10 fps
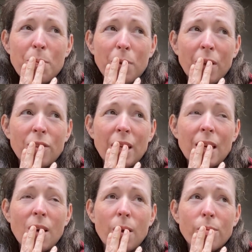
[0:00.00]
but I
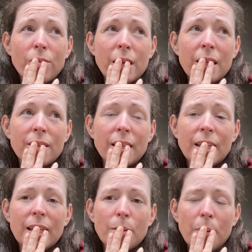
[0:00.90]
think I'm really
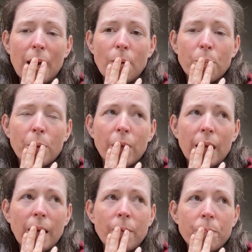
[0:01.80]
thinking about putting